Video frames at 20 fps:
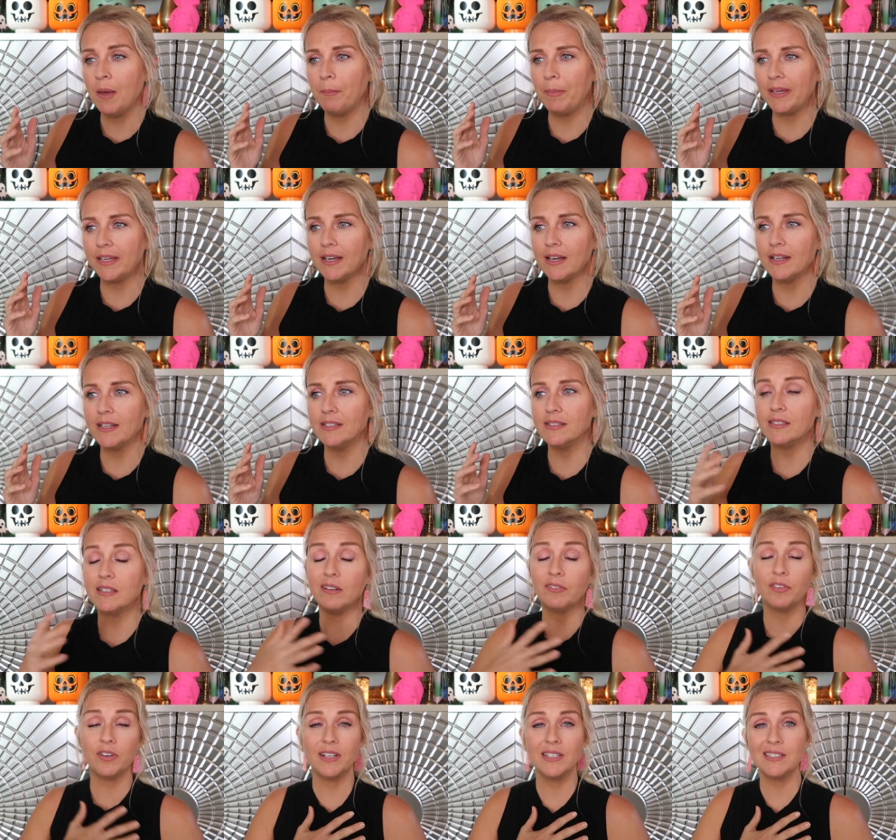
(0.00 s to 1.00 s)
Because
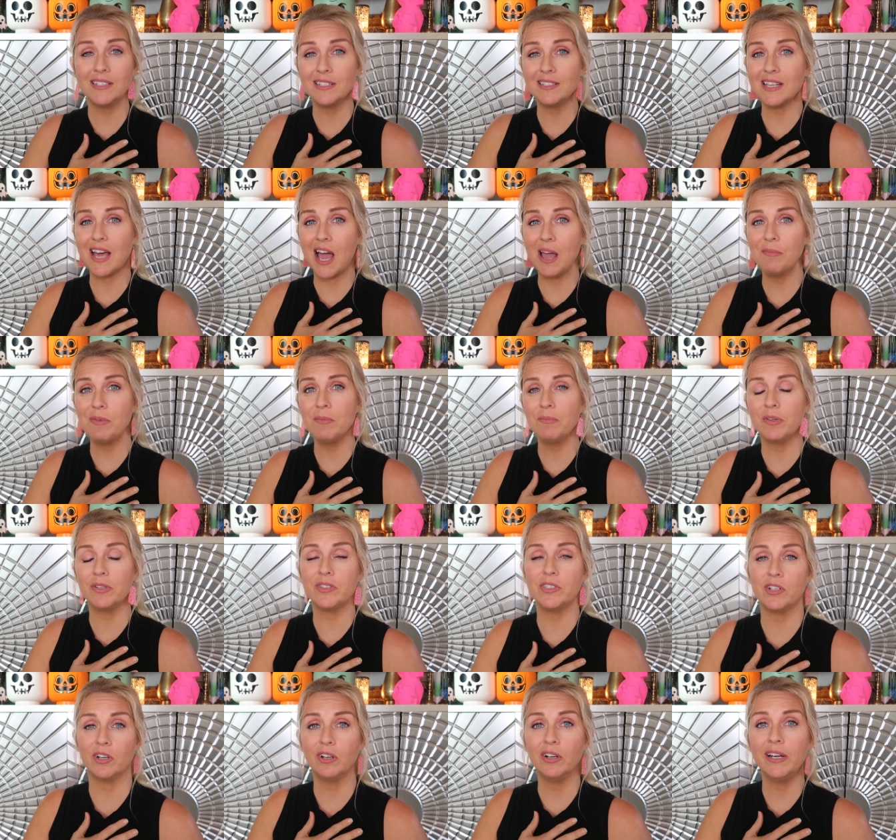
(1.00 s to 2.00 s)
for instance, I'm in
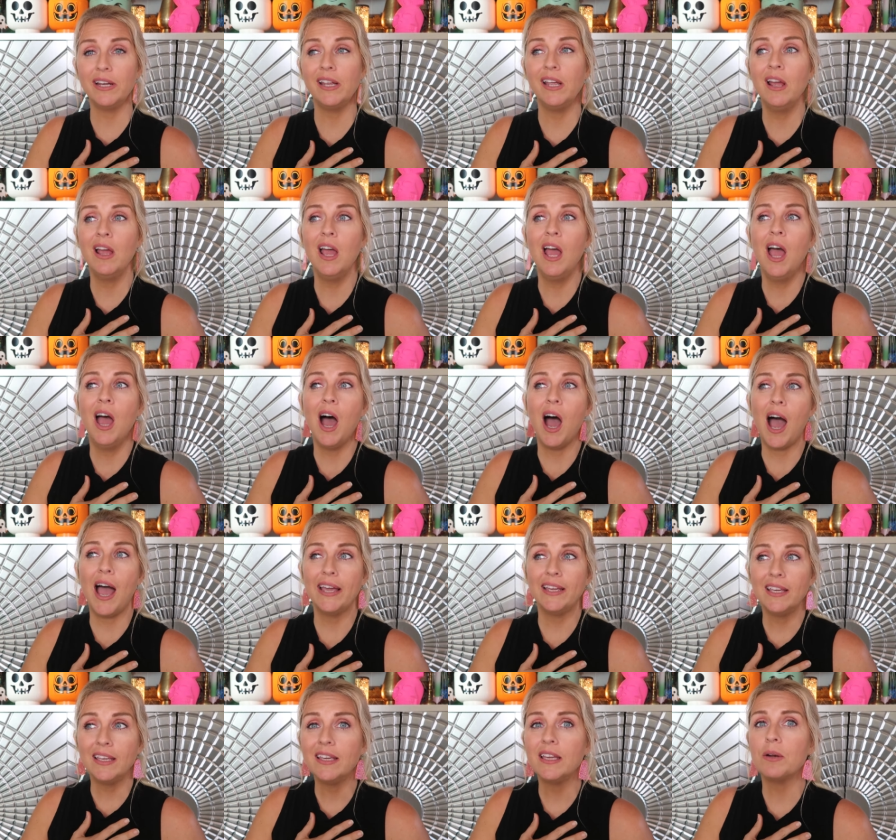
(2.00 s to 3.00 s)
Missouri,
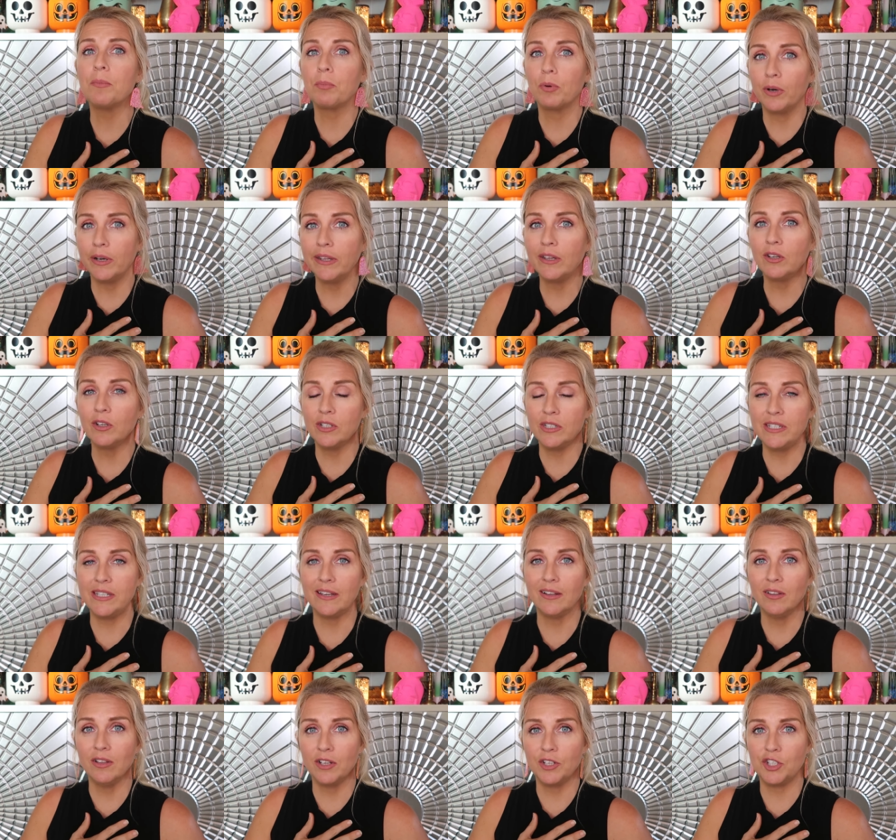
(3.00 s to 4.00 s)
I can get a pretty good
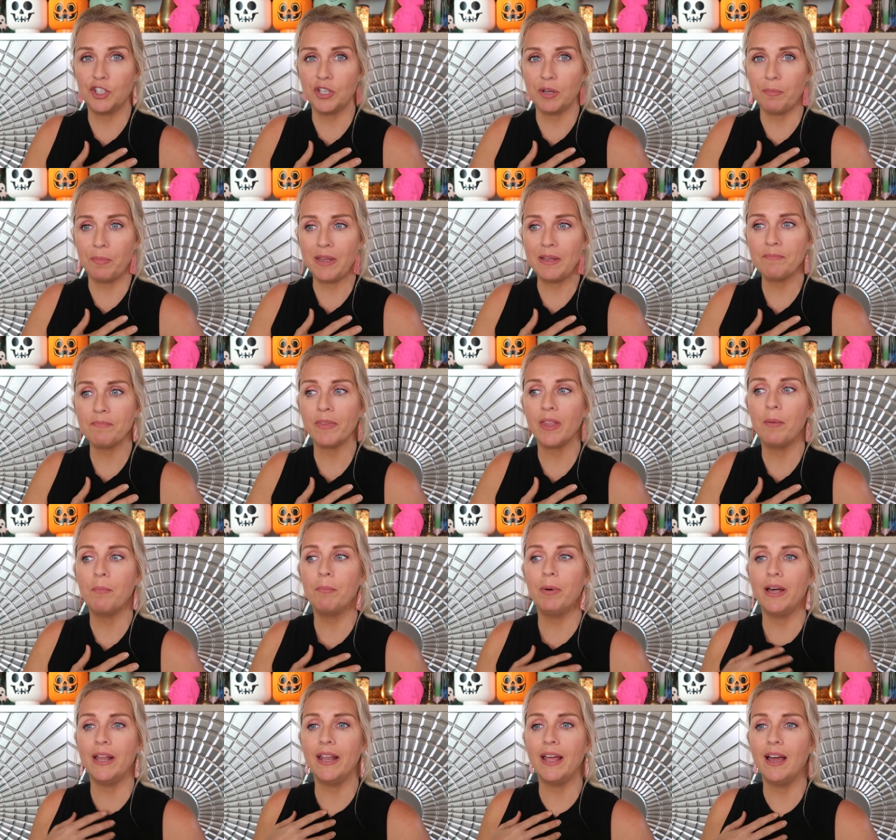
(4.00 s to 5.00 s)
deal on shipping,
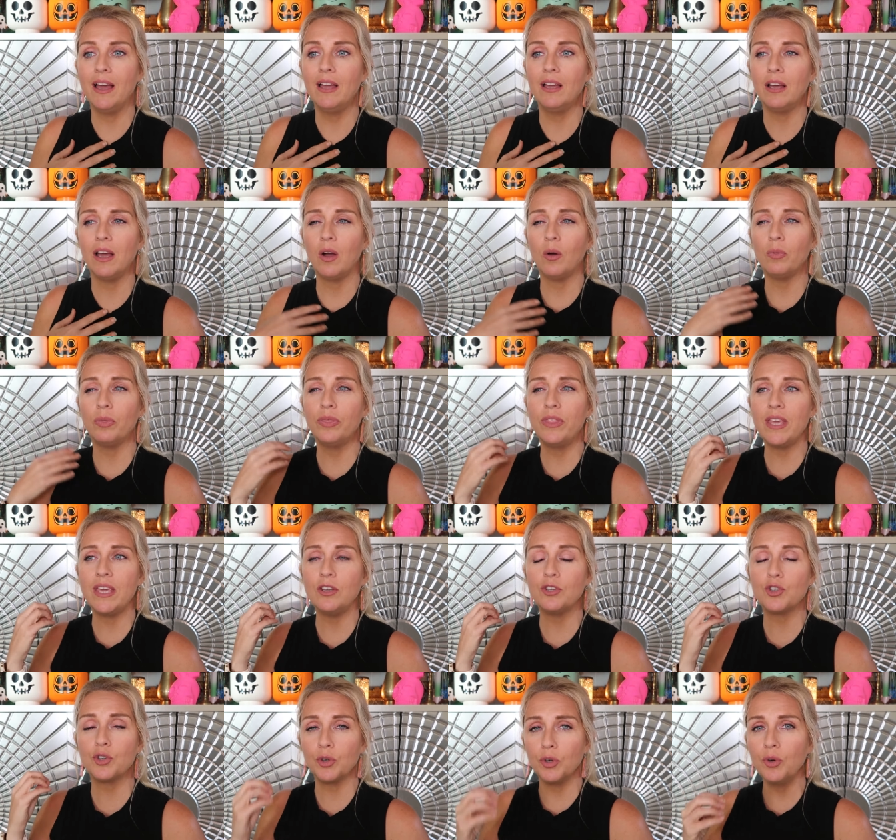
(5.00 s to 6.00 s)
but
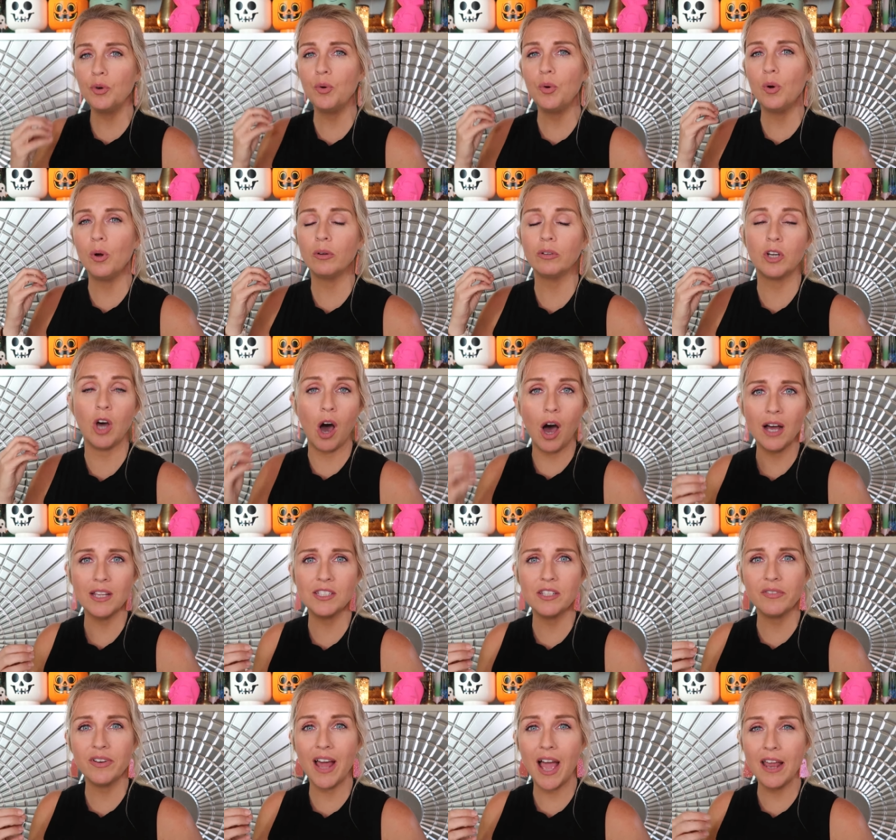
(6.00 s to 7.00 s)
the true
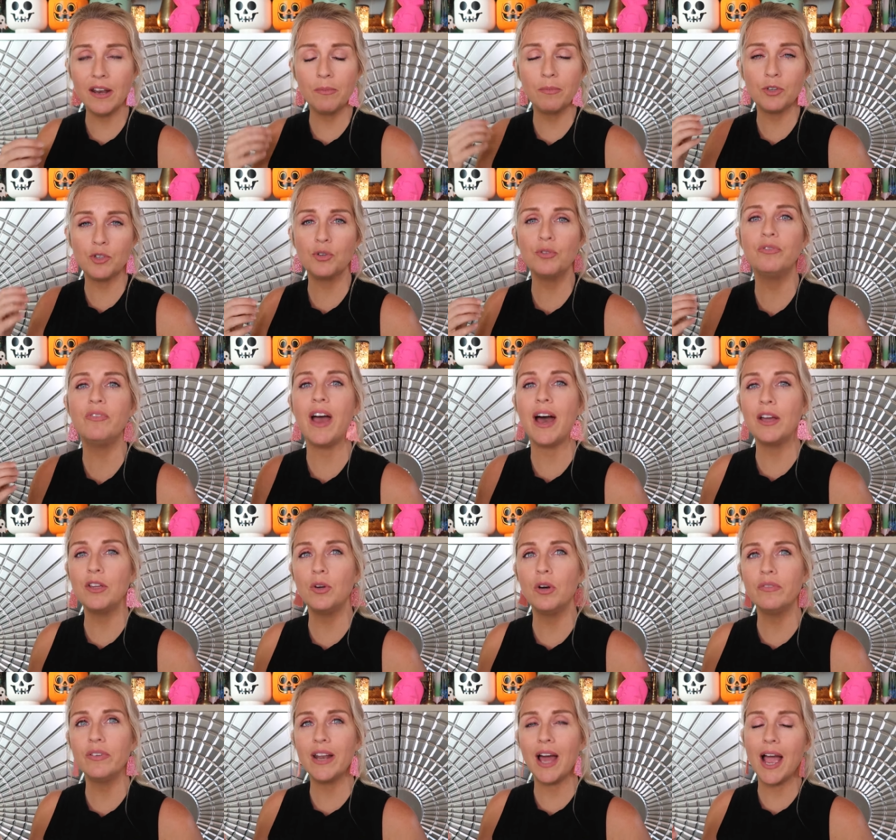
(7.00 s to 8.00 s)
cost of an item, the true
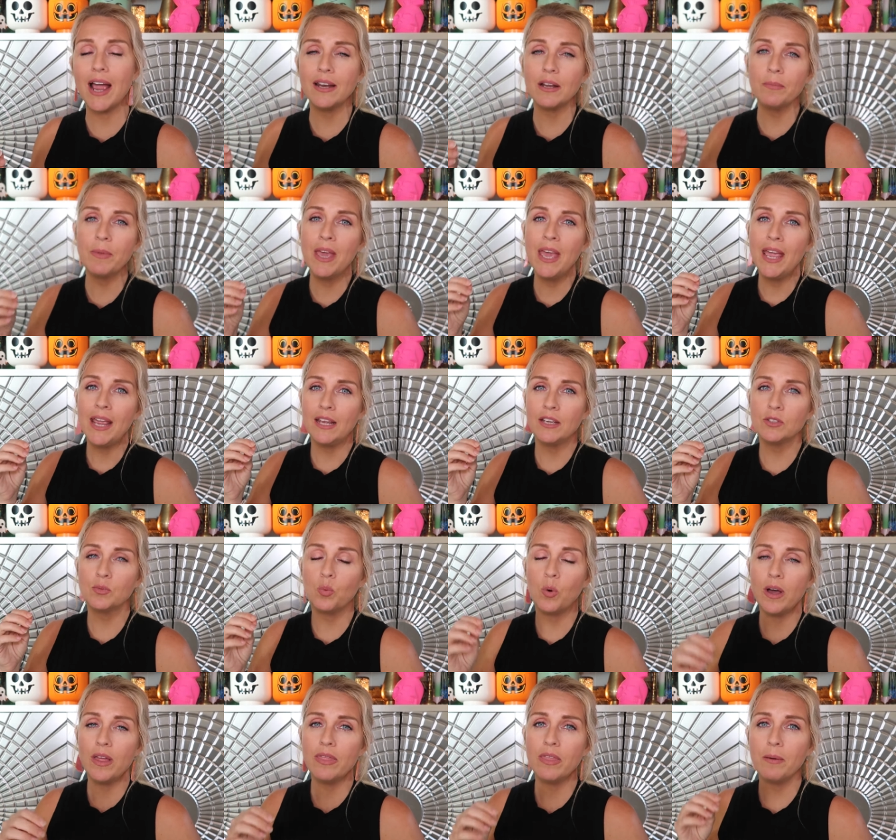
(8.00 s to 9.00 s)
value of an item is
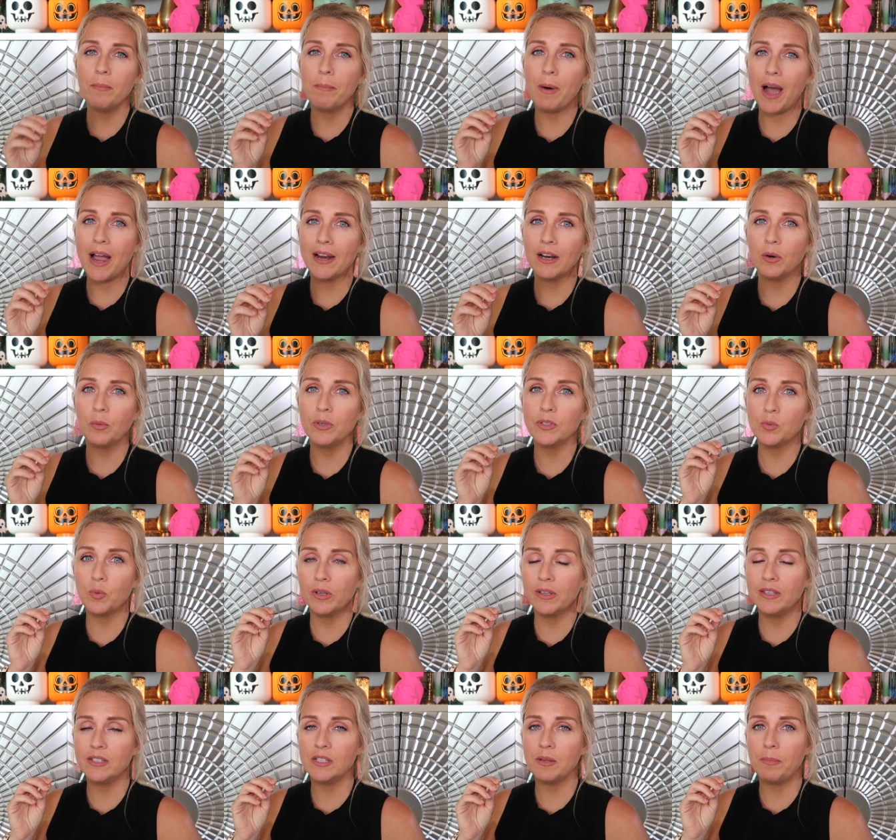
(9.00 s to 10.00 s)
what the buyer was
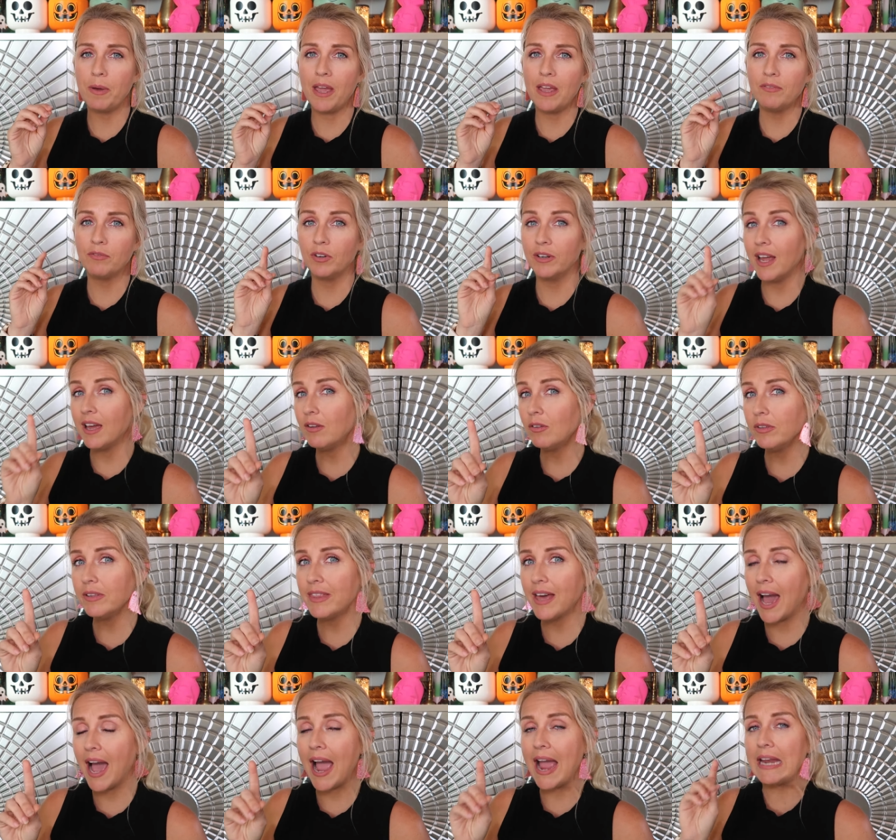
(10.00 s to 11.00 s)
willing to pay for not only
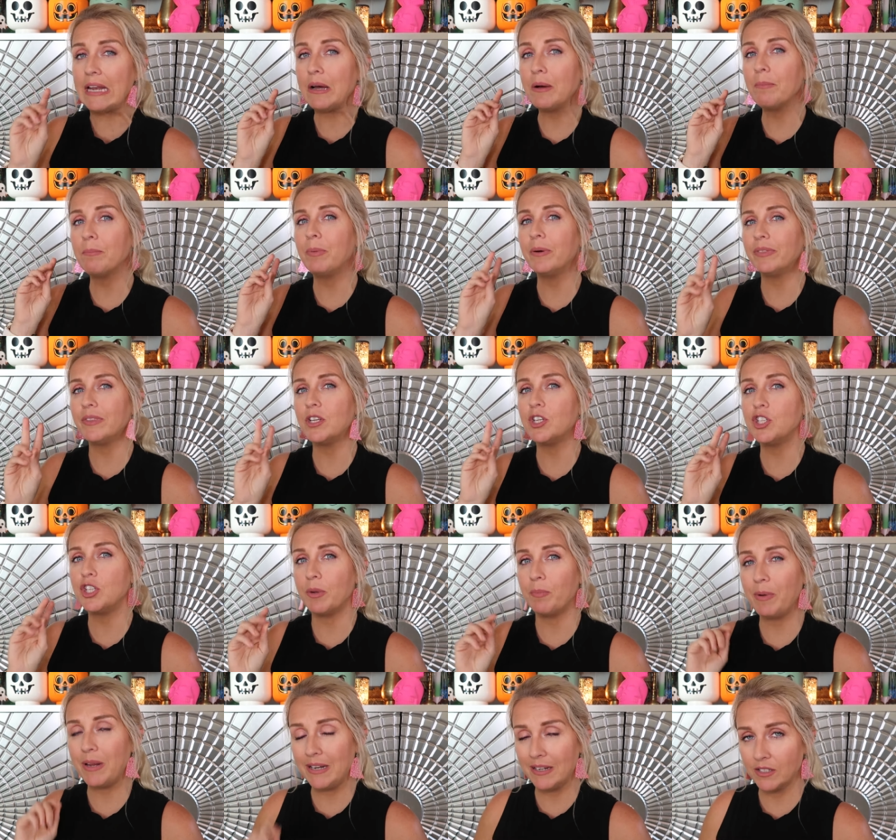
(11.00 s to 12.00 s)
the item, but the
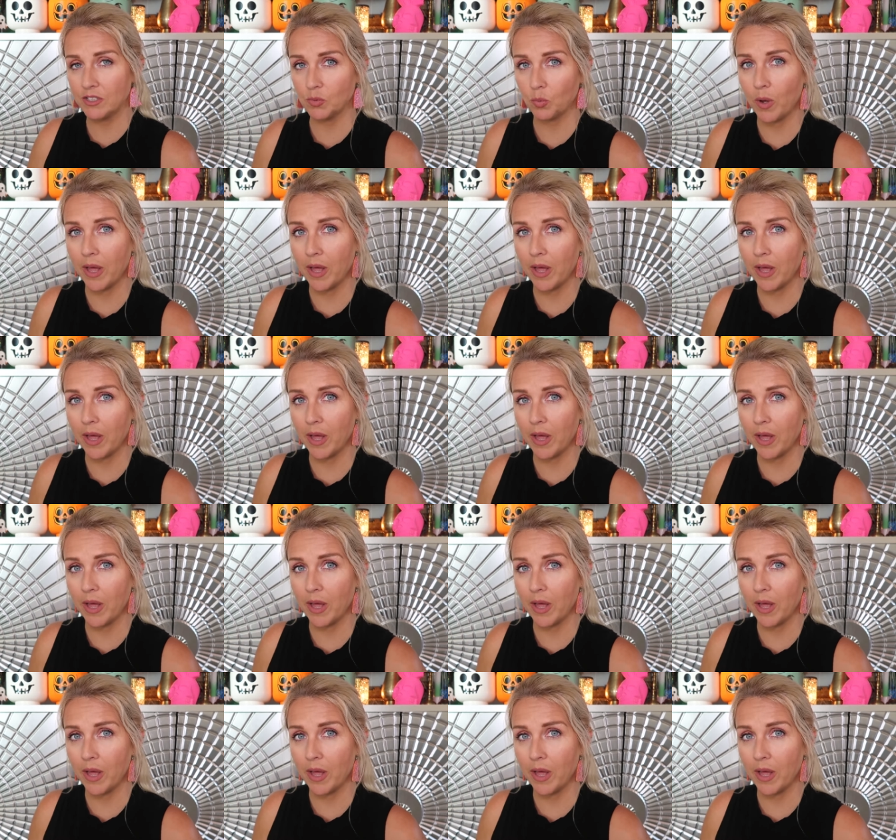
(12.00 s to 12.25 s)
shipping as